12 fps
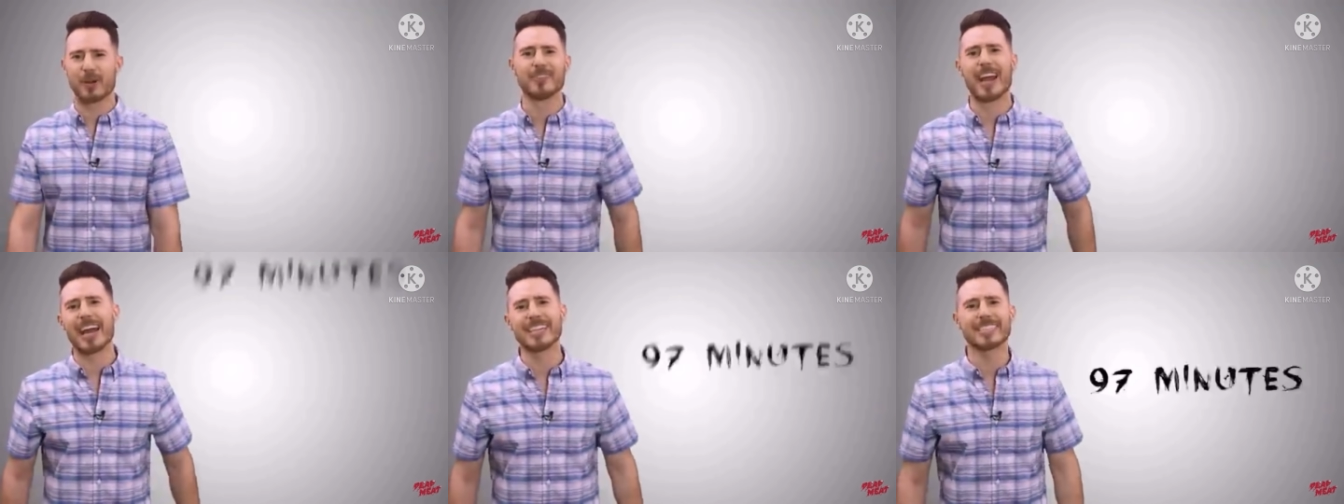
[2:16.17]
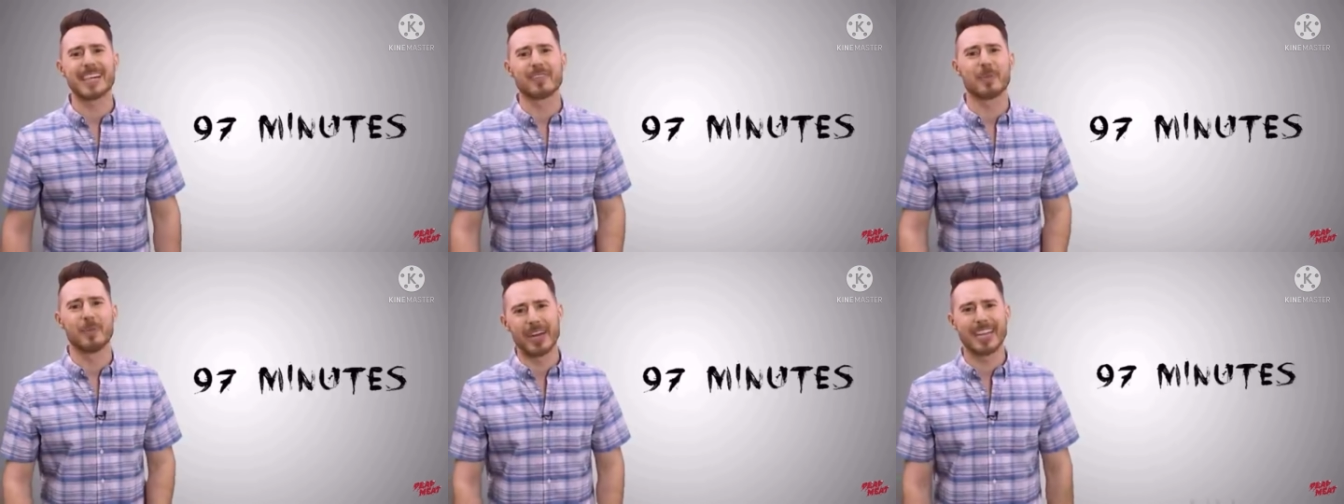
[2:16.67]
of
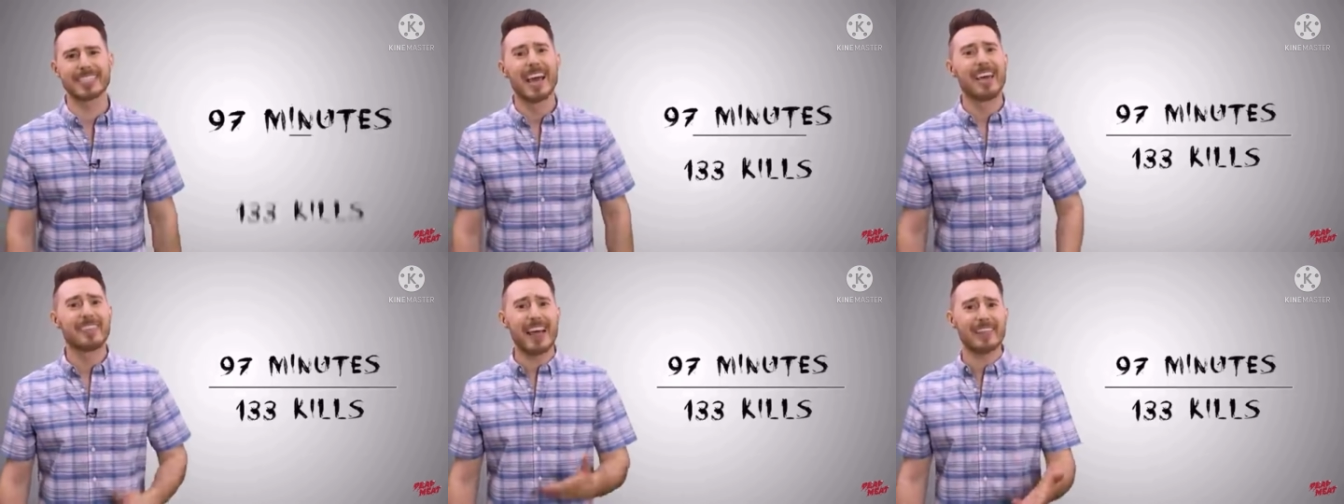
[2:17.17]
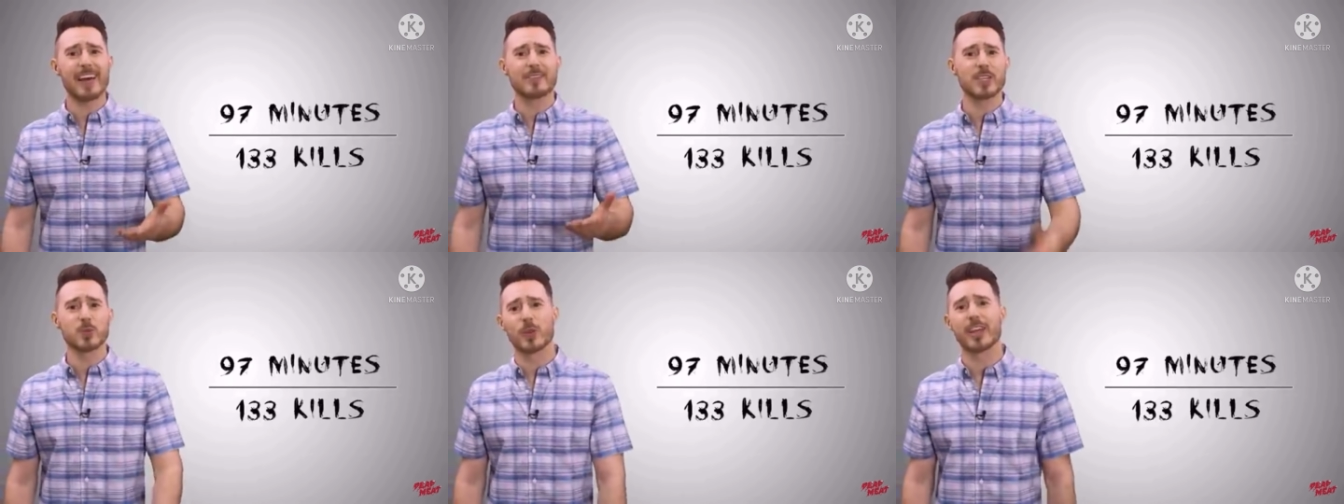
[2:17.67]
97 minutes, that left
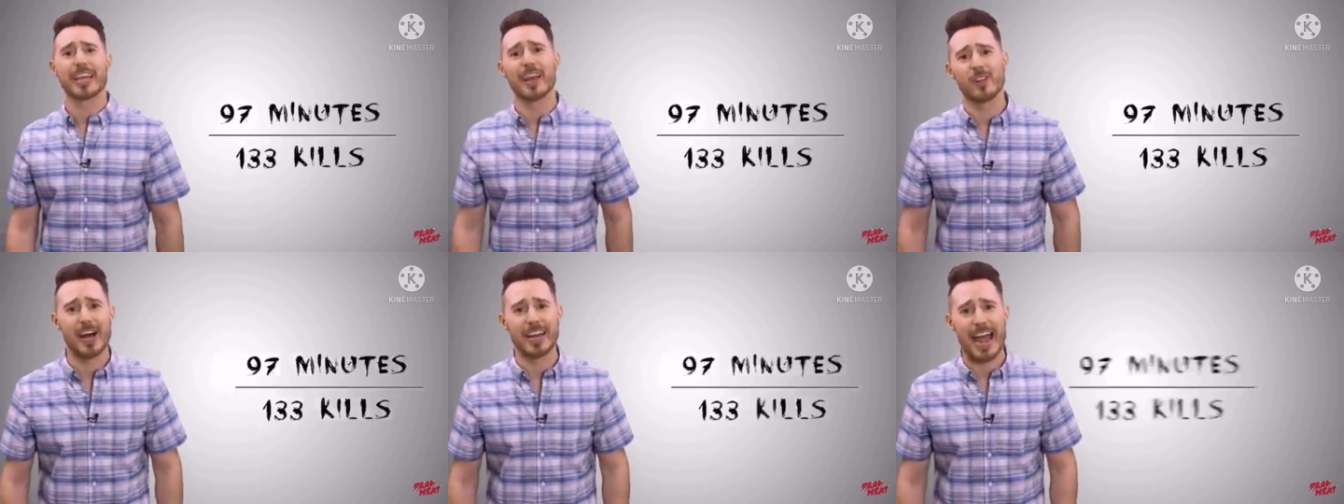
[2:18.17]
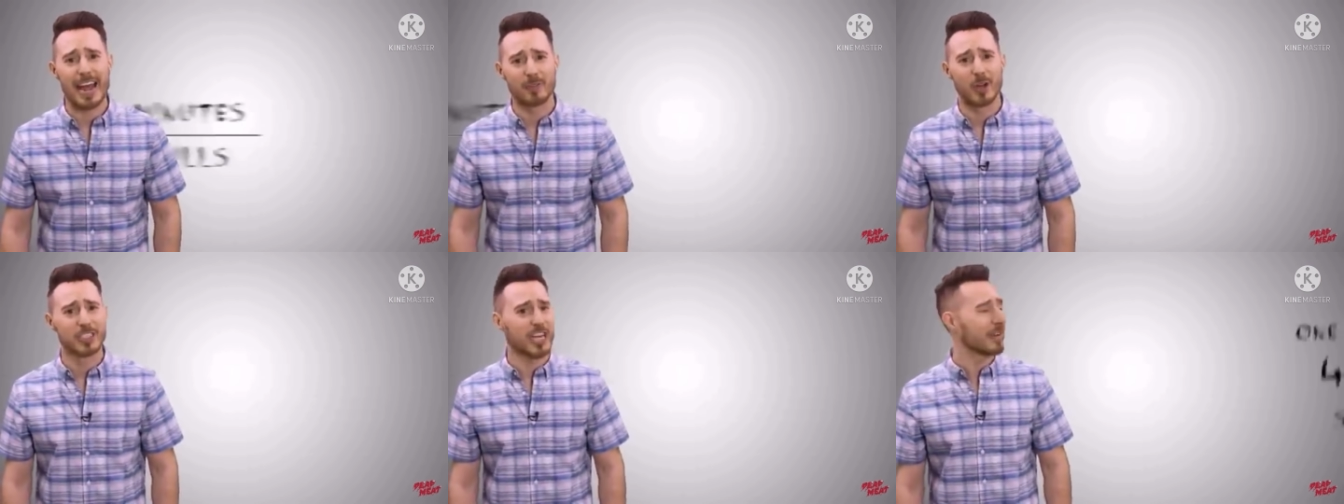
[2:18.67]
us with a kill on
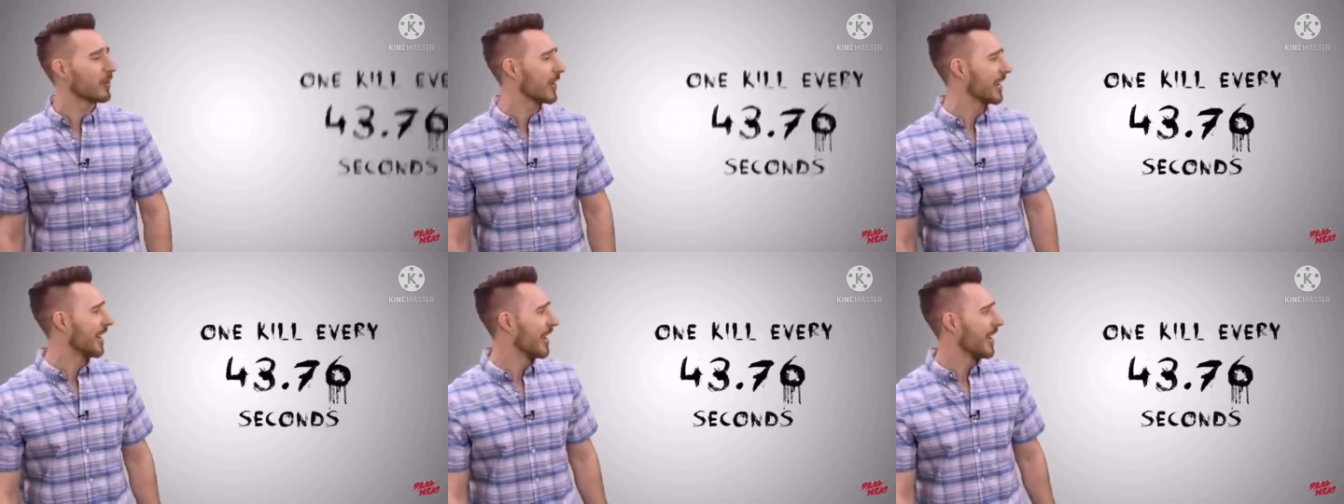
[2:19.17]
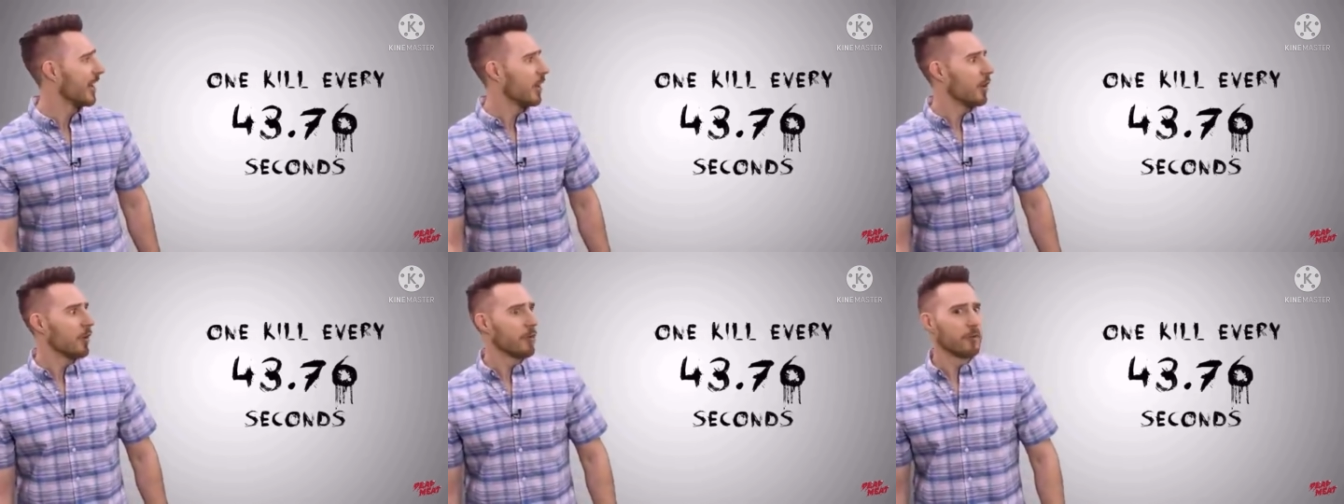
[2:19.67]
average every
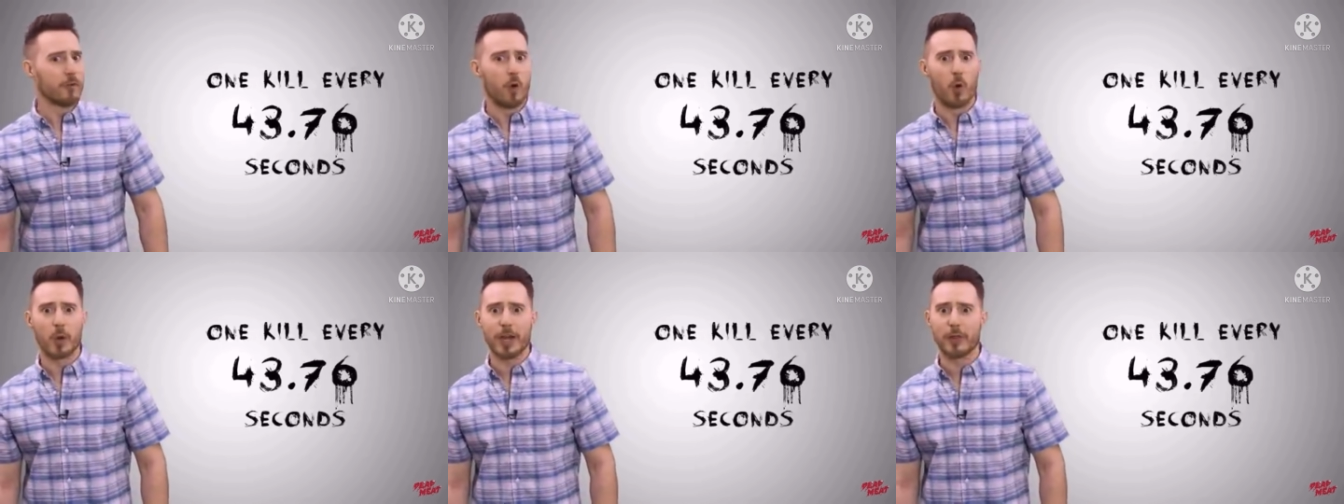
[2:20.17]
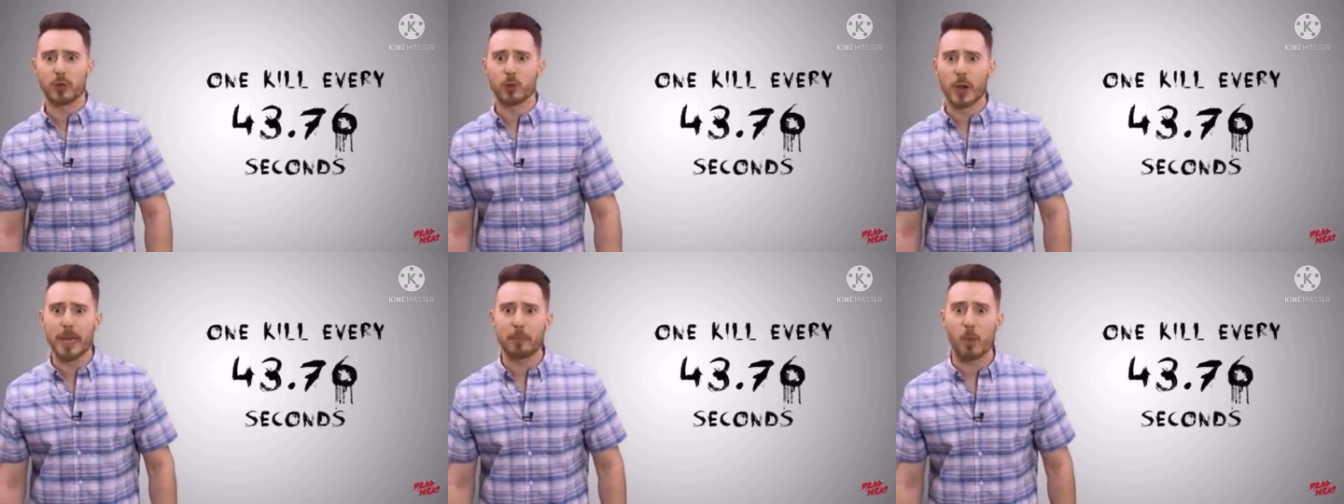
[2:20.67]

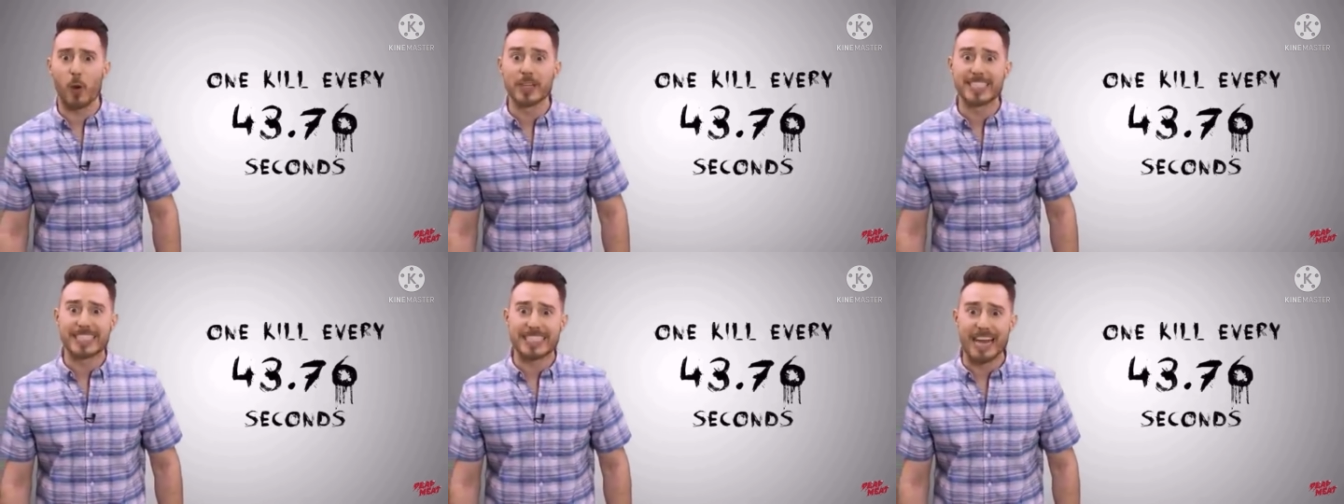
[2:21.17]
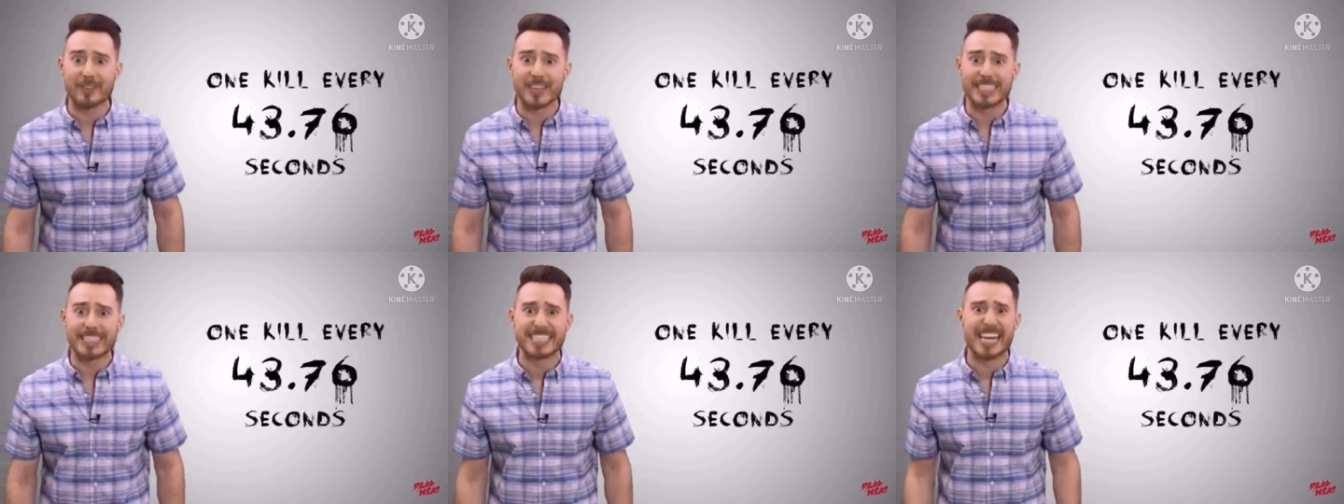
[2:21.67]

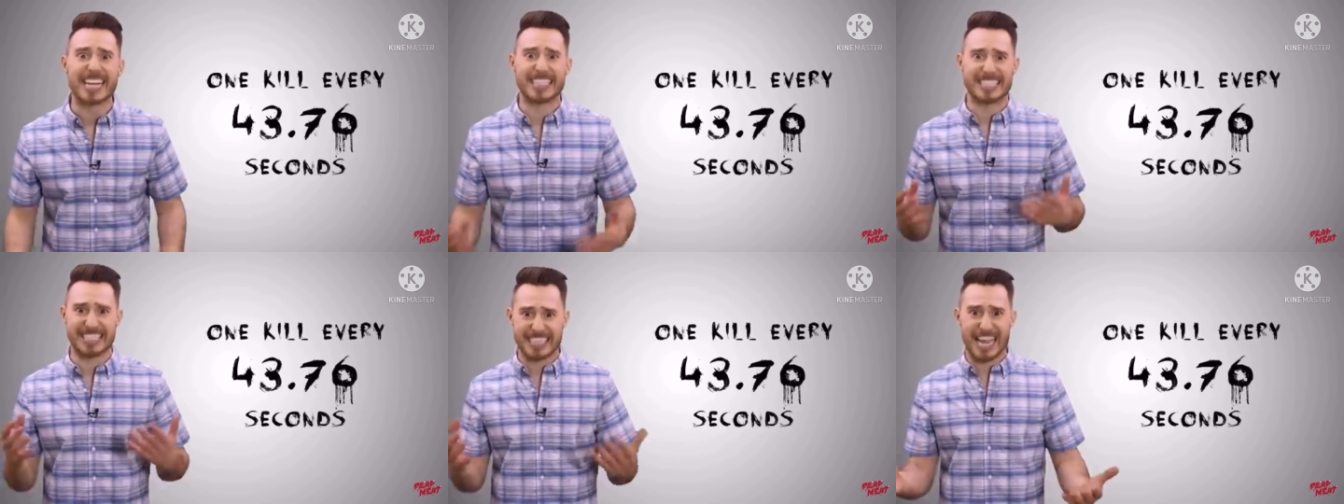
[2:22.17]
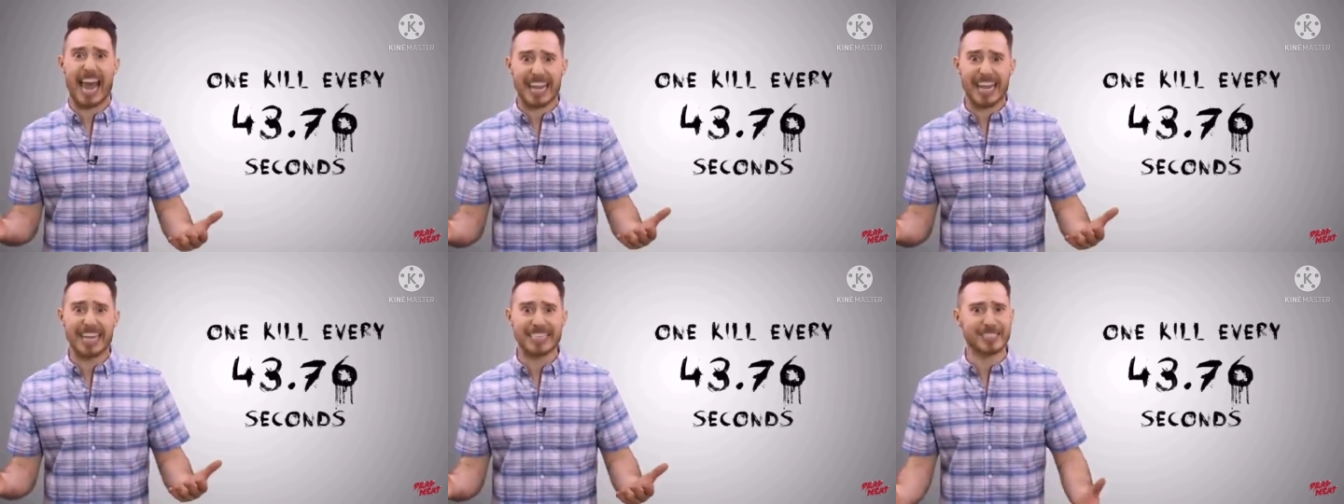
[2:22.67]
43.76
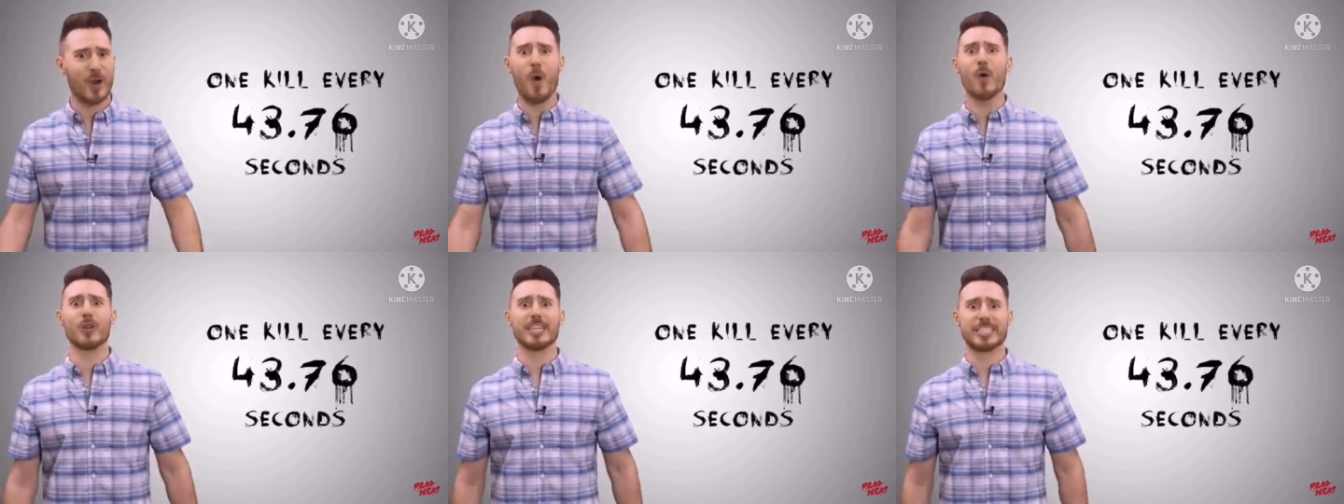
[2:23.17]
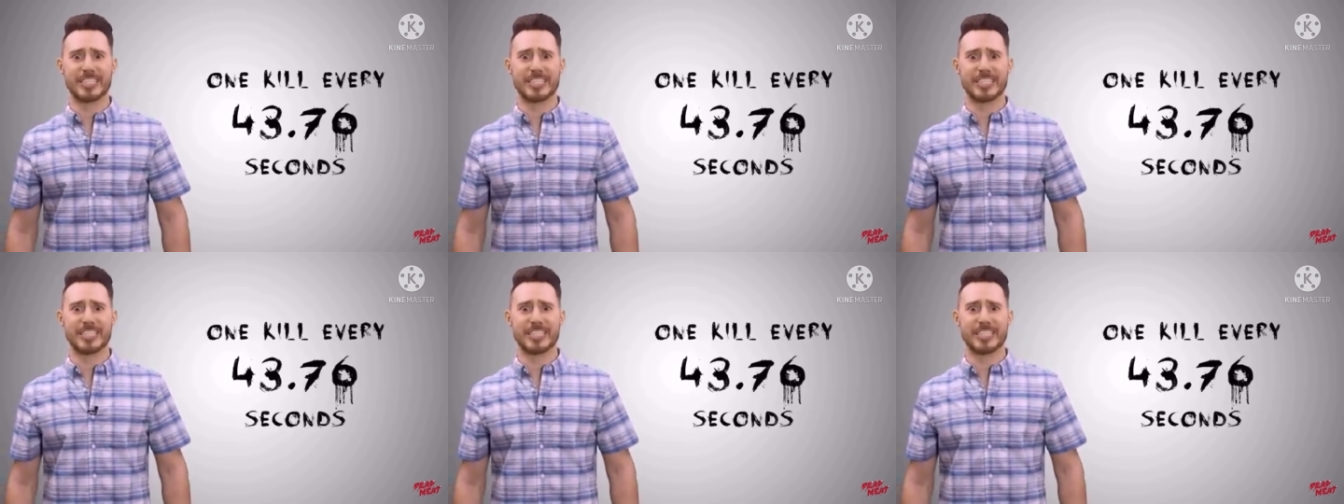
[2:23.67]
seconds? Holy